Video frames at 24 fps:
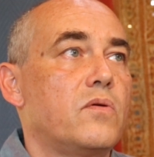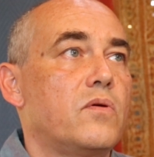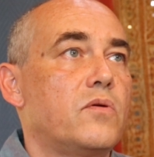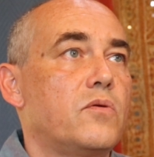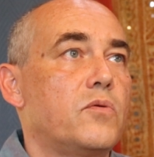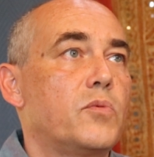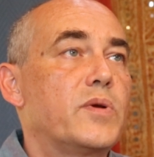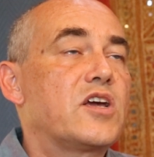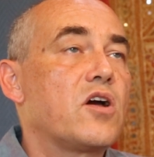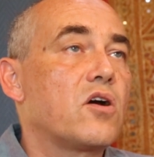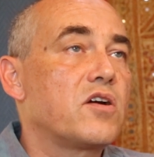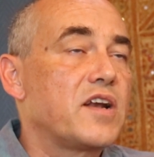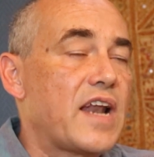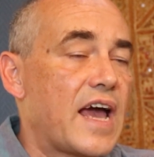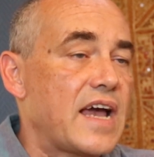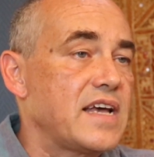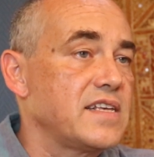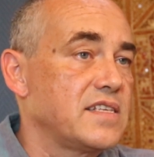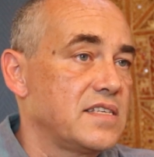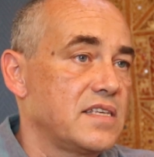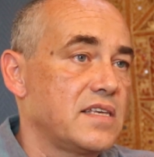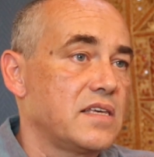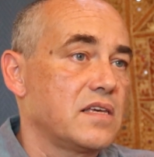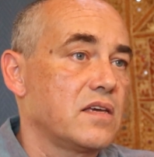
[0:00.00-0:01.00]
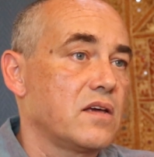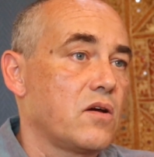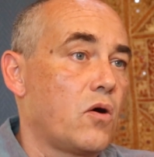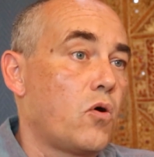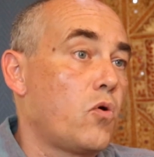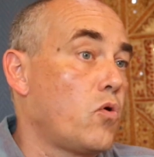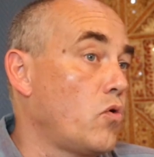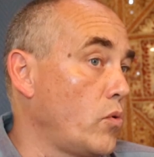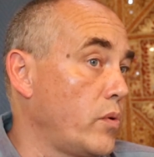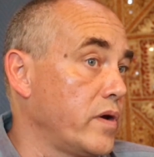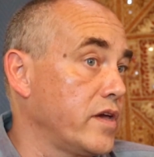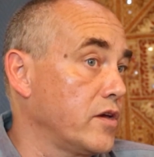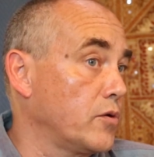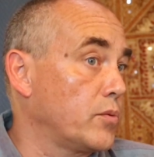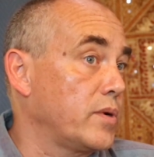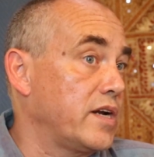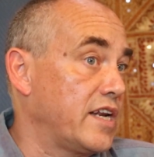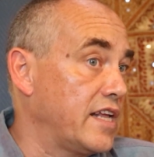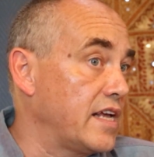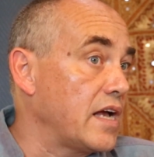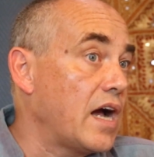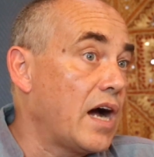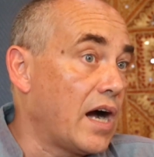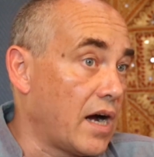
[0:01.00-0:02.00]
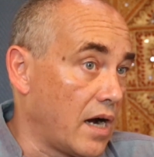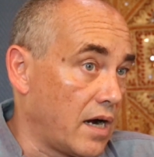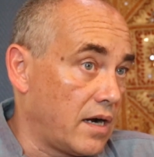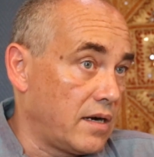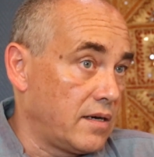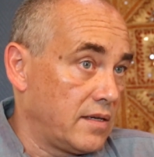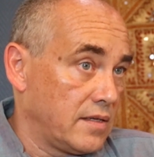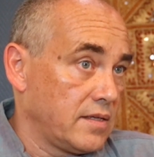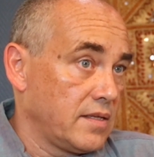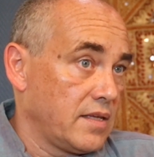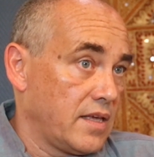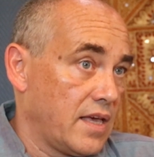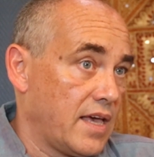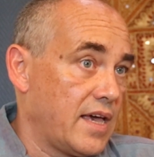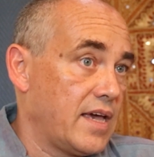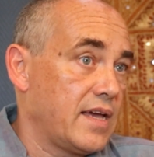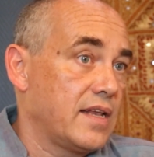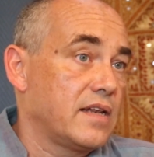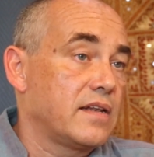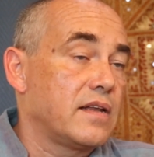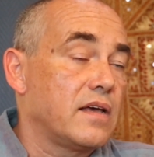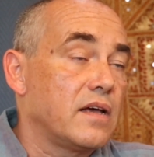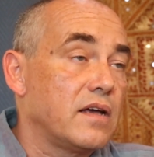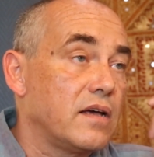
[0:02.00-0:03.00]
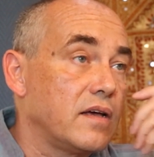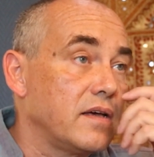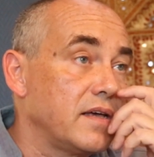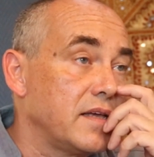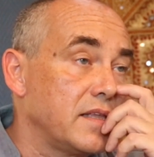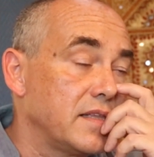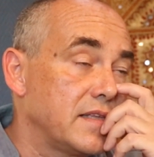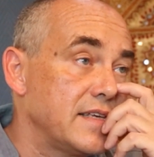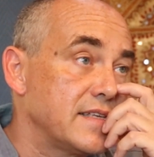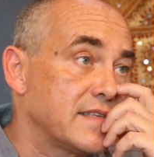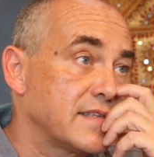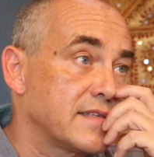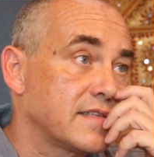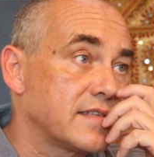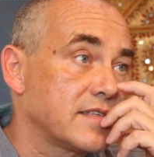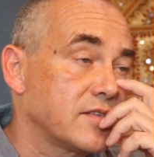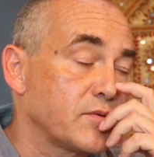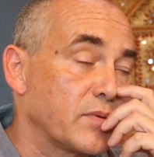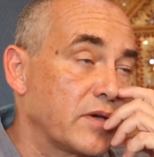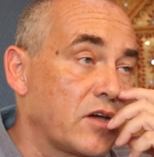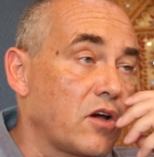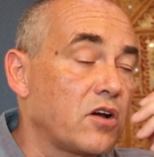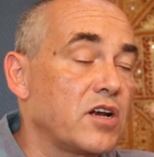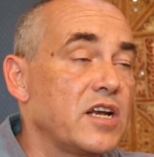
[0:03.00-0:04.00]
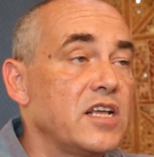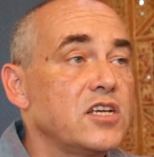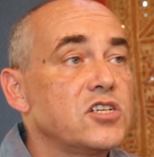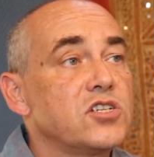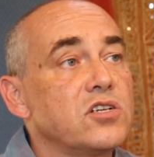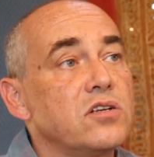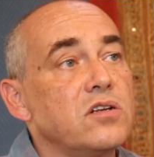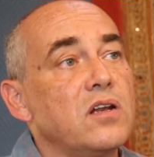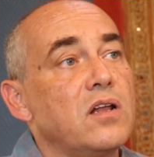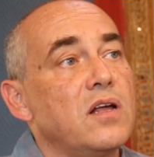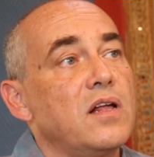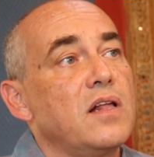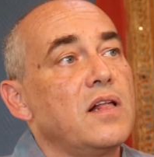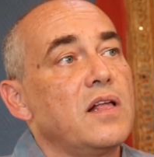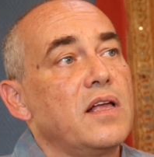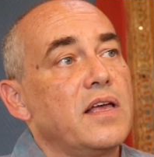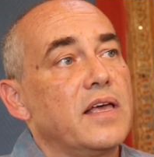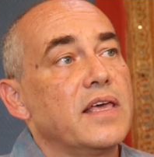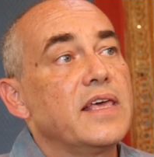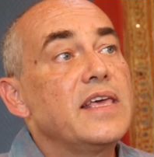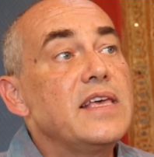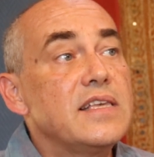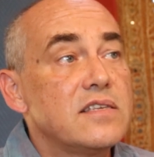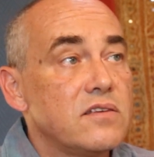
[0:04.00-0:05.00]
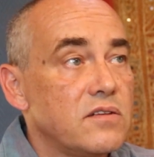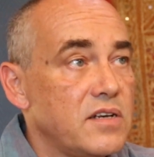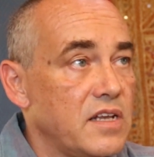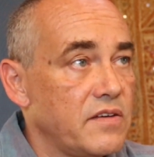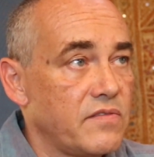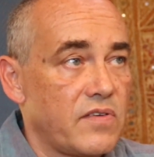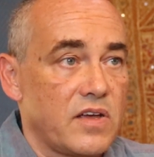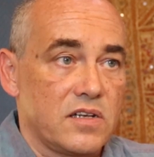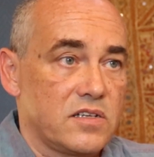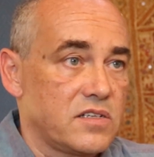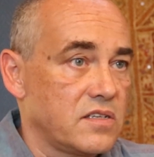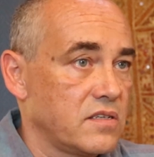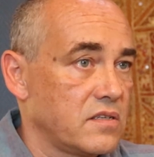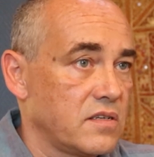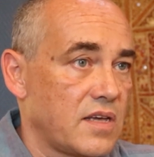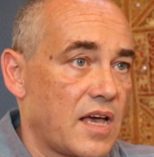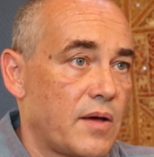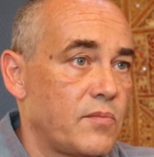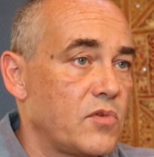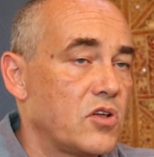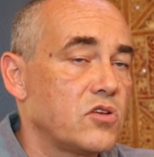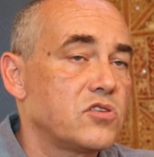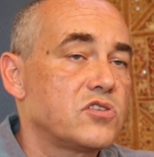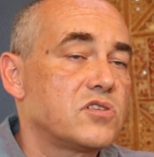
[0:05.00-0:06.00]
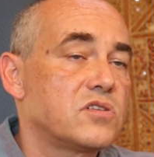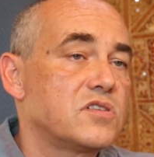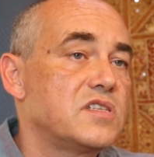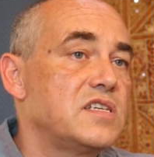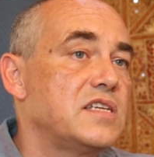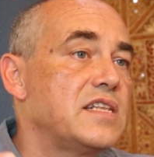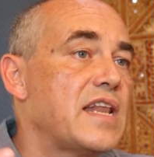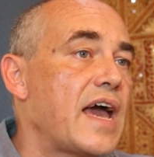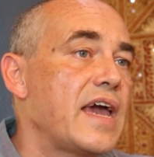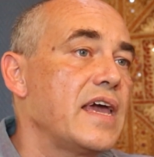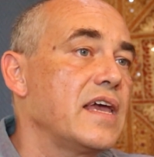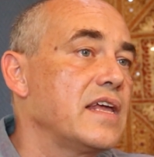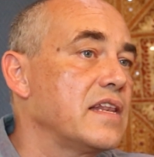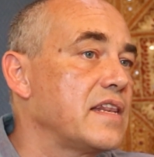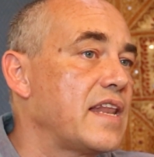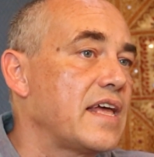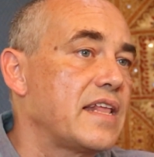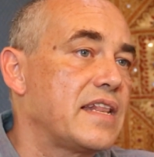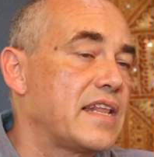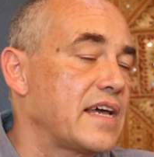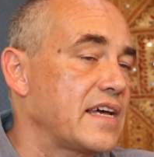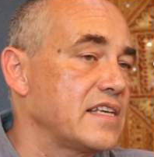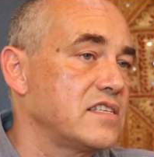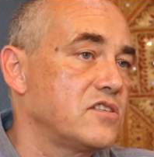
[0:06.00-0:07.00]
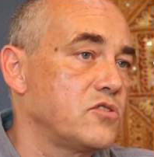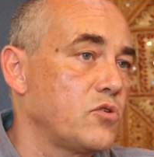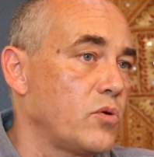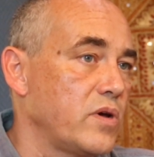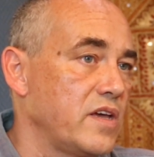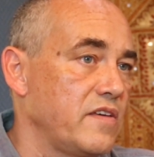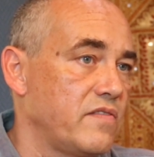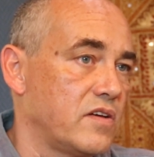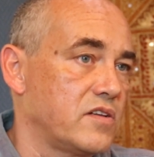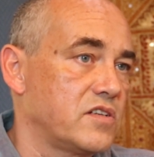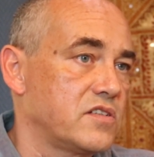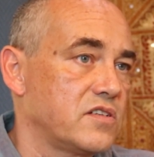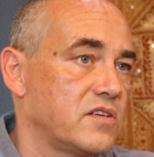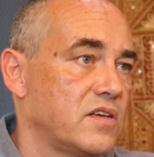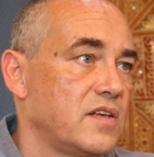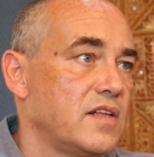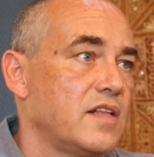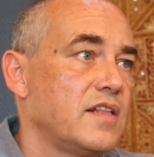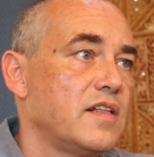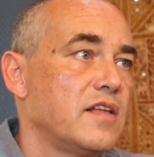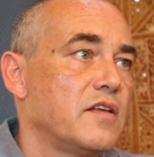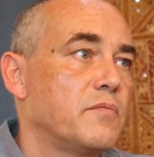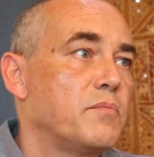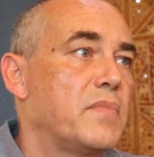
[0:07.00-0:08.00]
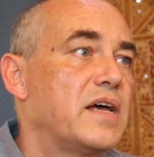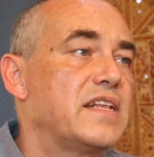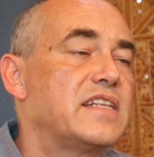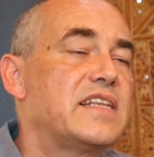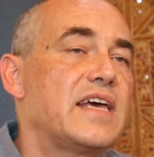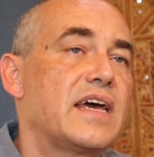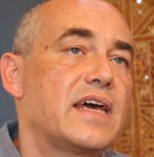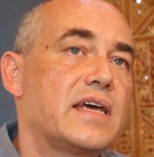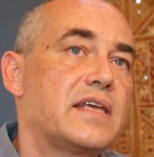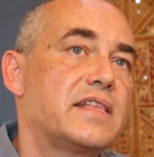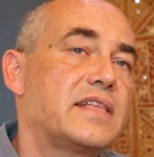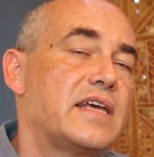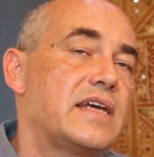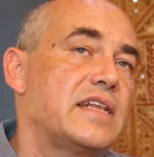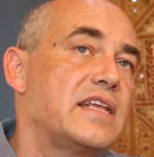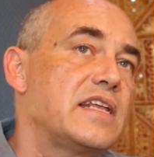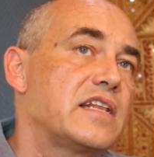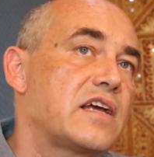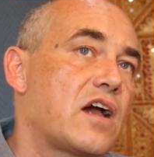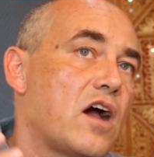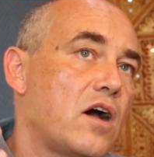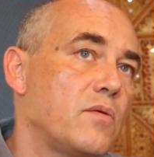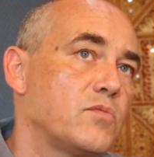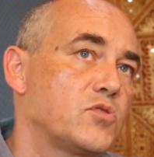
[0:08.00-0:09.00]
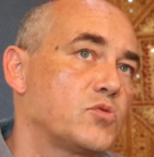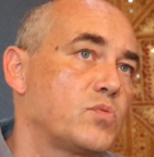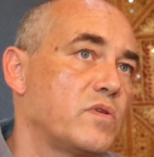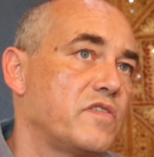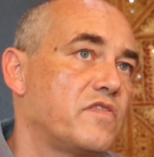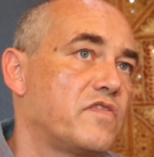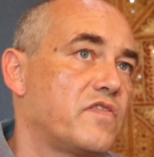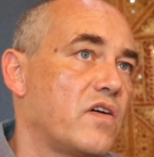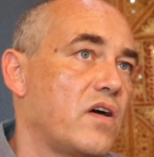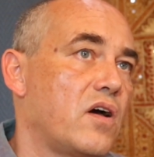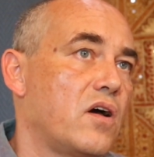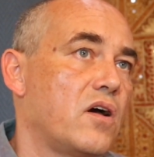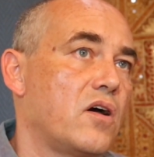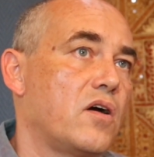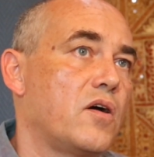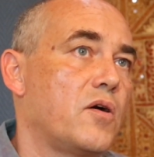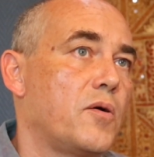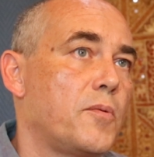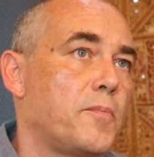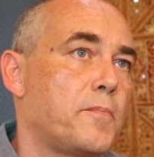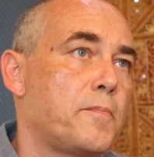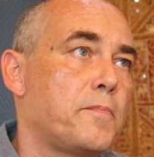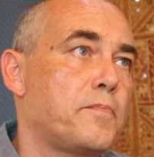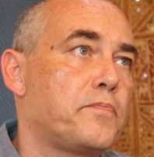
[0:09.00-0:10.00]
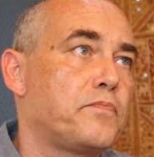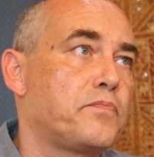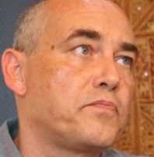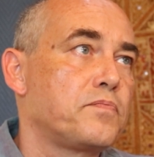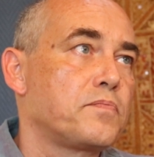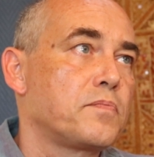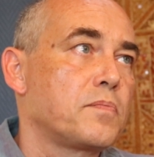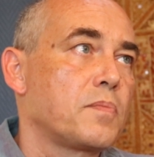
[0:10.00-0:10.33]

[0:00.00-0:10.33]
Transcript: recognizing who we really are. And this recognition is an event. I'm not denying that there is no event, but then it comes with an